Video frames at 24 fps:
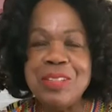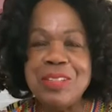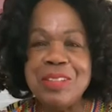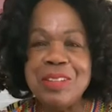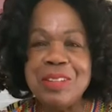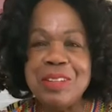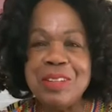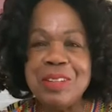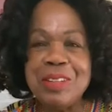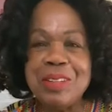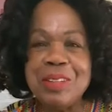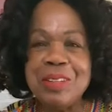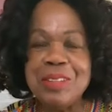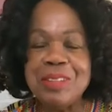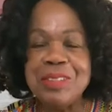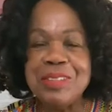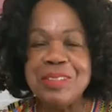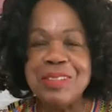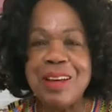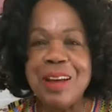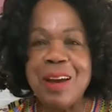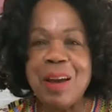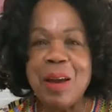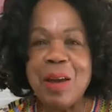and
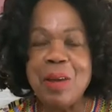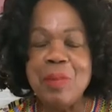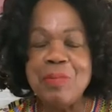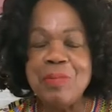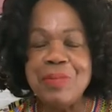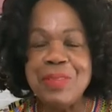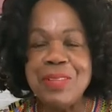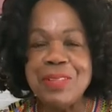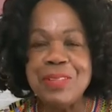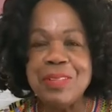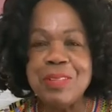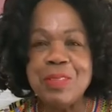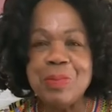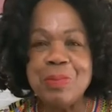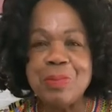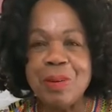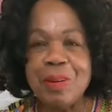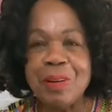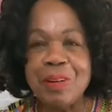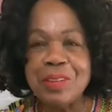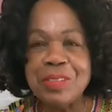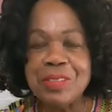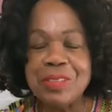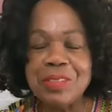girls. I'm Mrs.
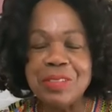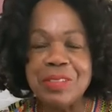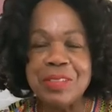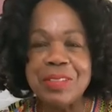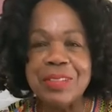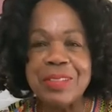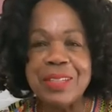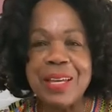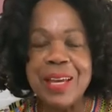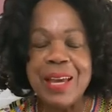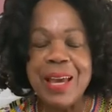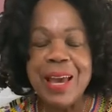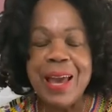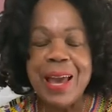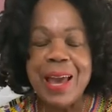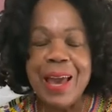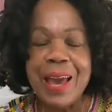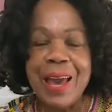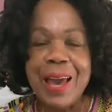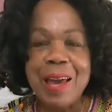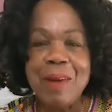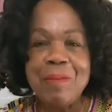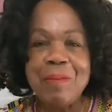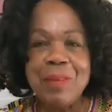Marshall.
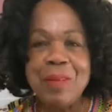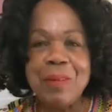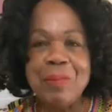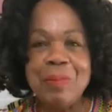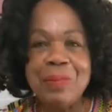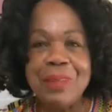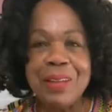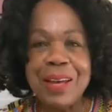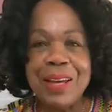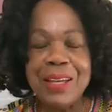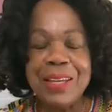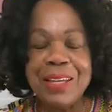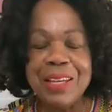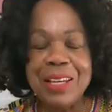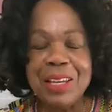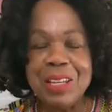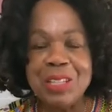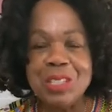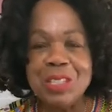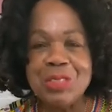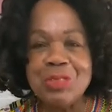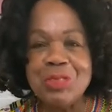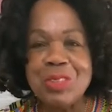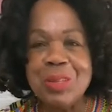Happy Black
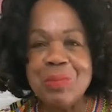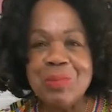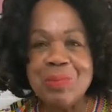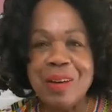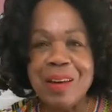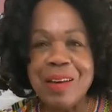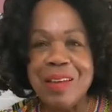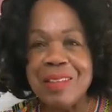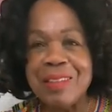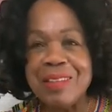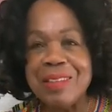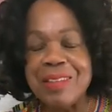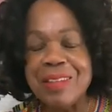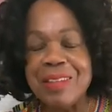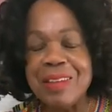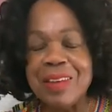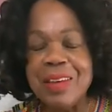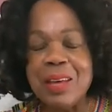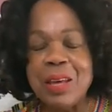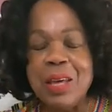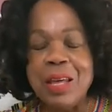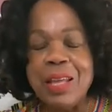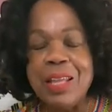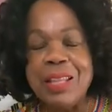History Month!
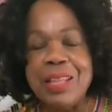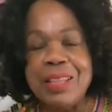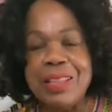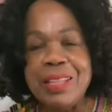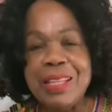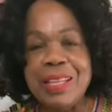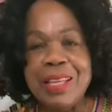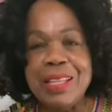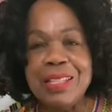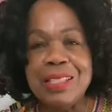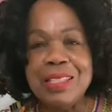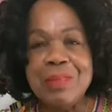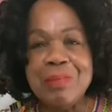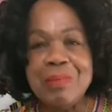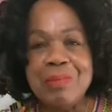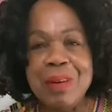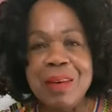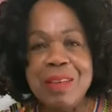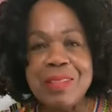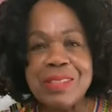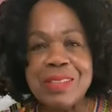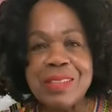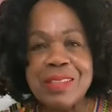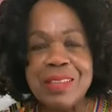This
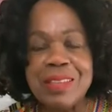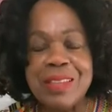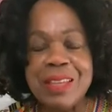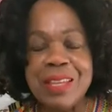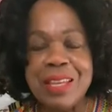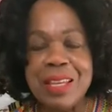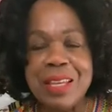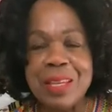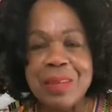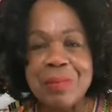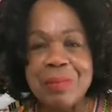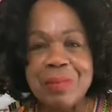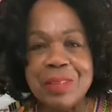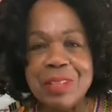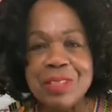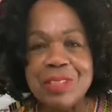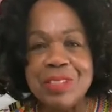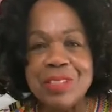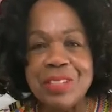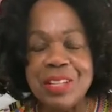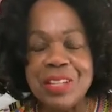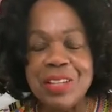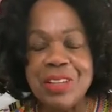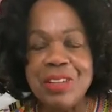month's theme,
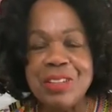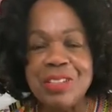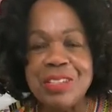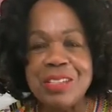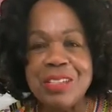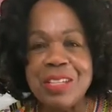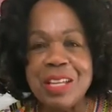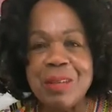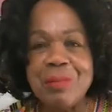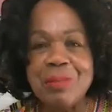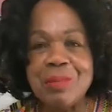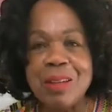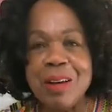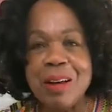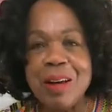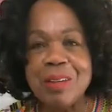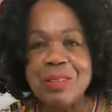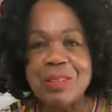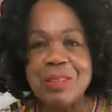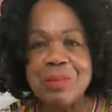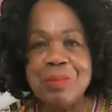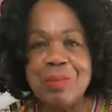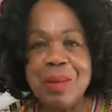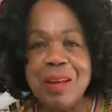this year's theme,
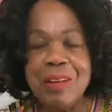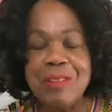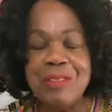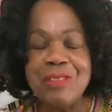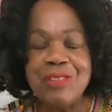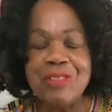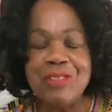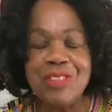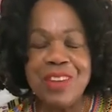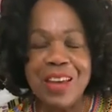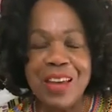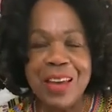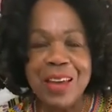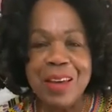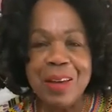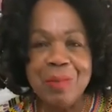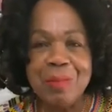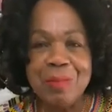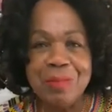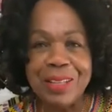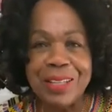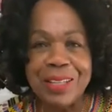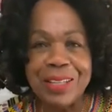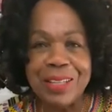talks about
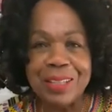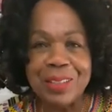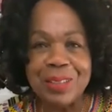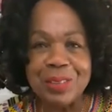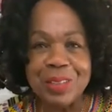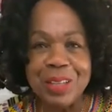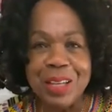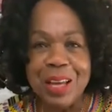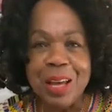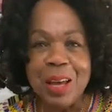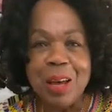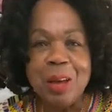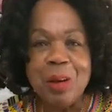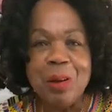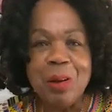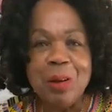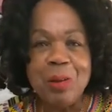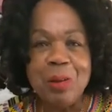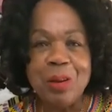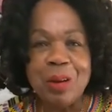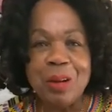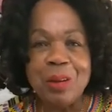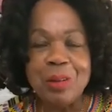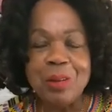family.
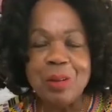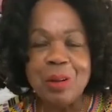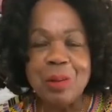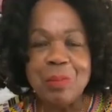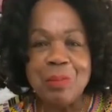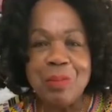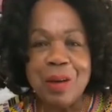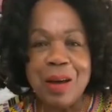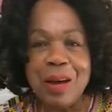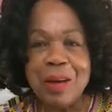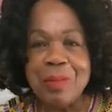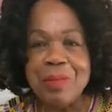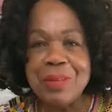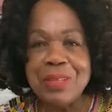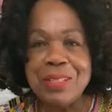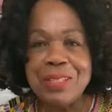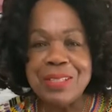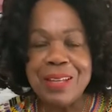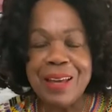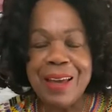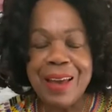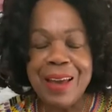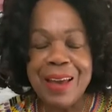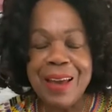Your mom
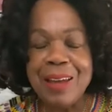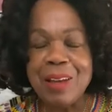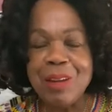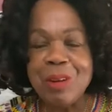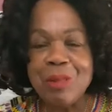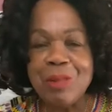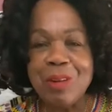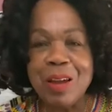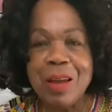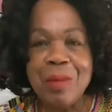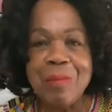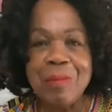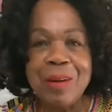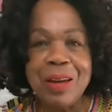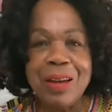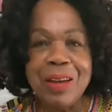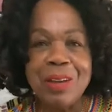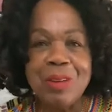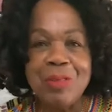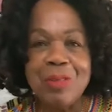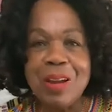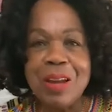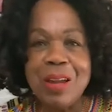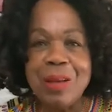and dad, grandma
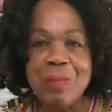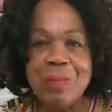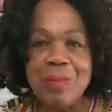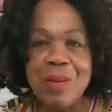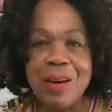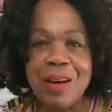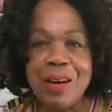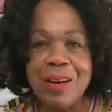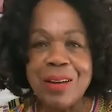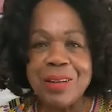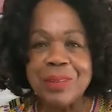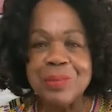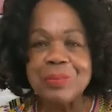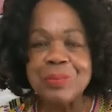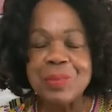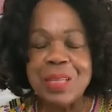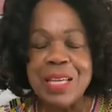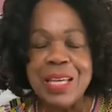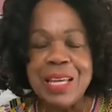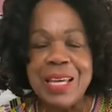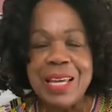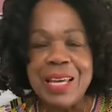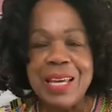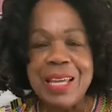and grandpa.
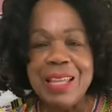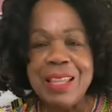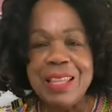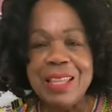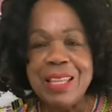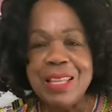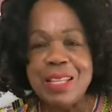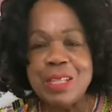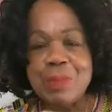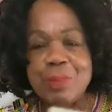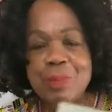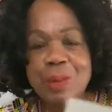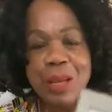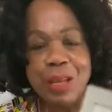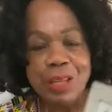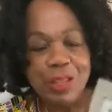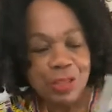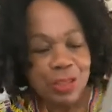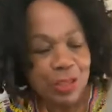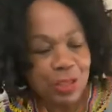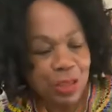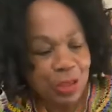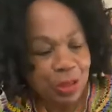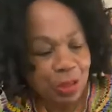In this
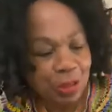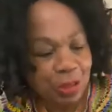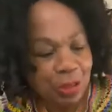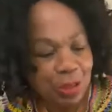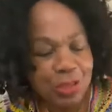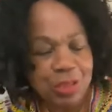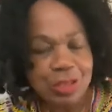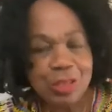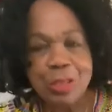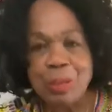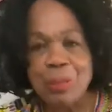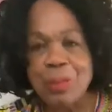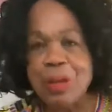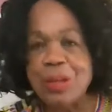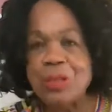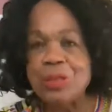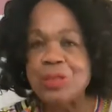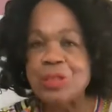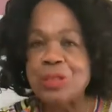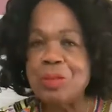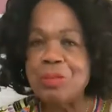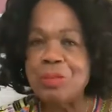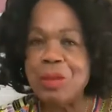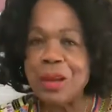picture here, this is a
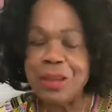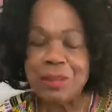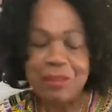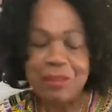picture of my